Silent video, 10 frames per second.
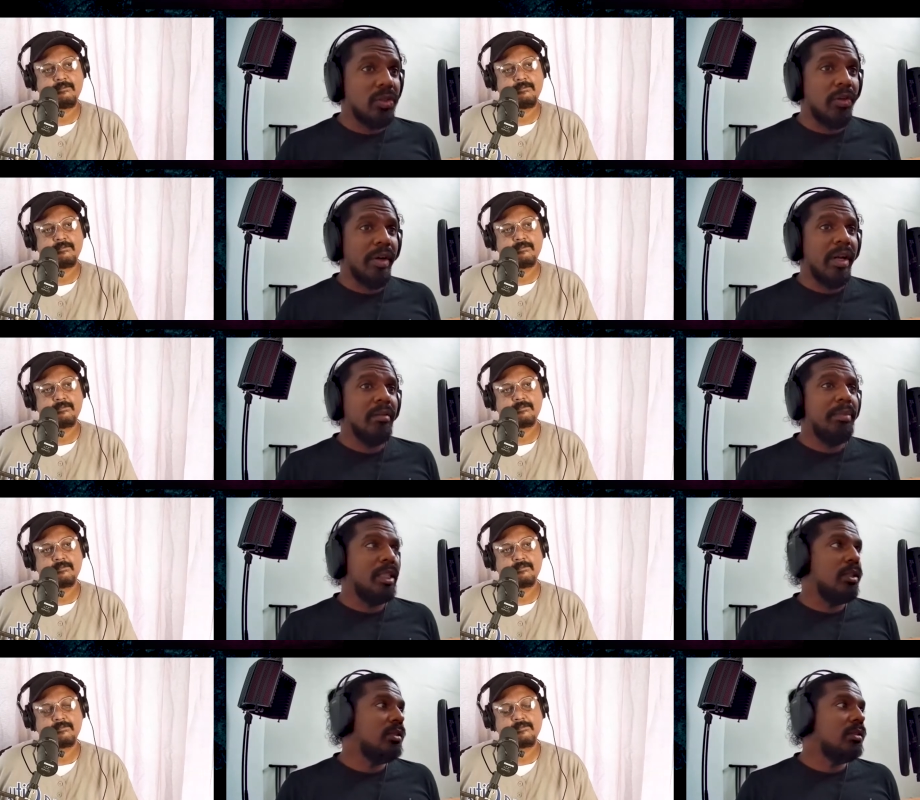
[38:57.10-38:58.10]
Speaker 1: great
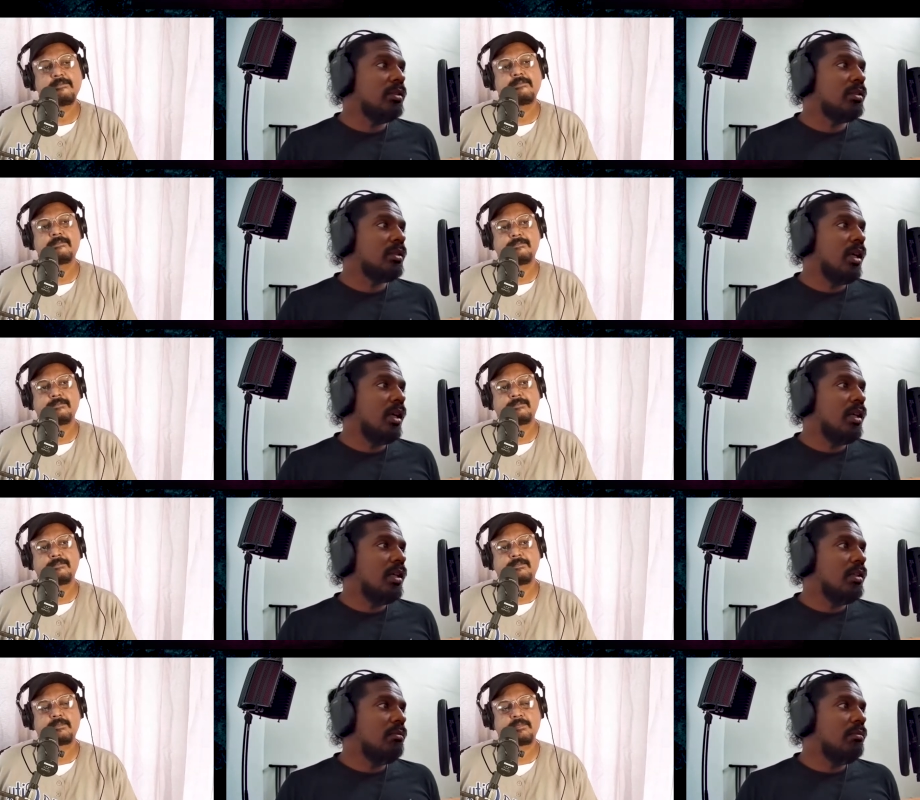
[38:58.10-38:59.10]
because
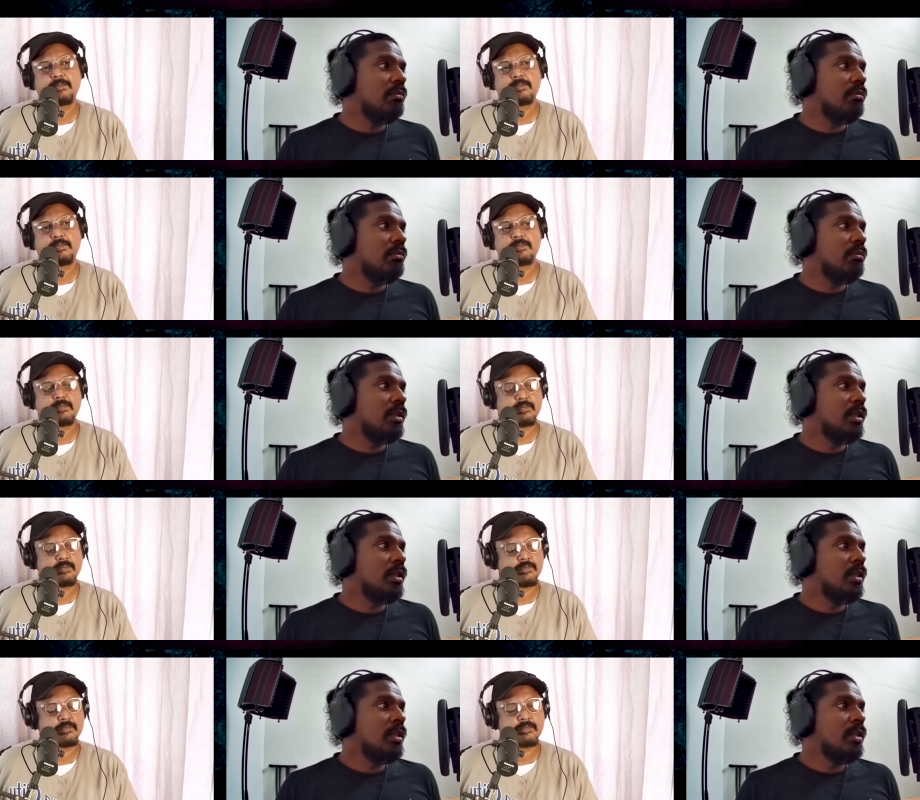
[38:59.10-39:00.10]
um,
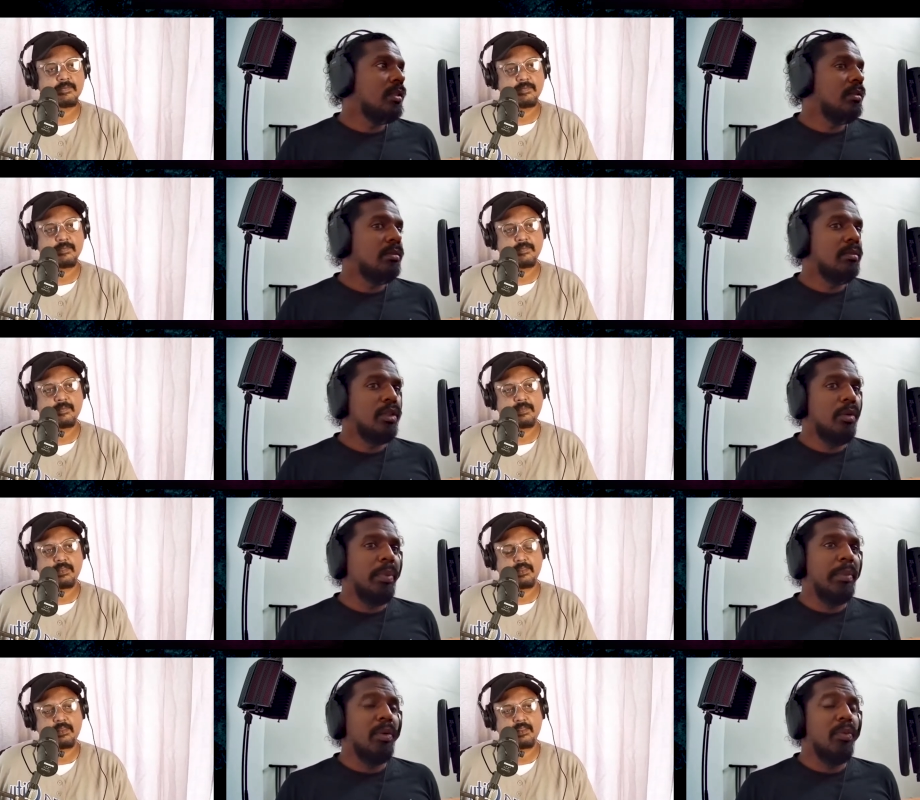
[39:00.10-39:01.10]
you know
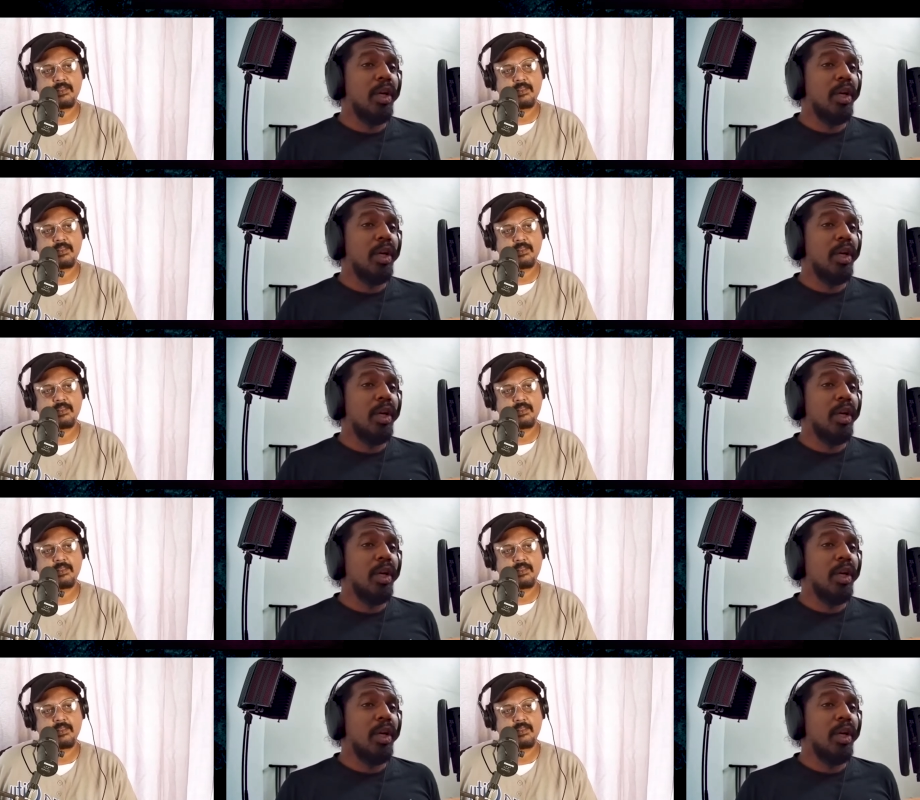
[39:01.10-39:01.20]
people were